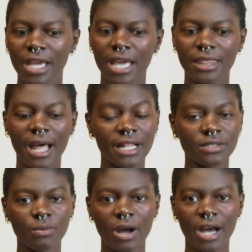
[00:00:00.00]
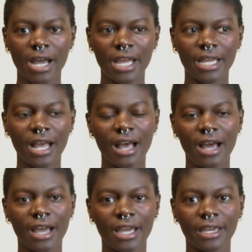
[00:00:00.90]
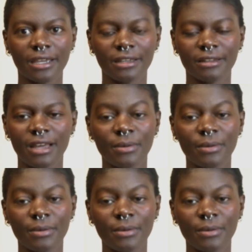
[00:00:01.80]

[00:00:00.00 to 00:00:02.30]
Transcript: And that's why I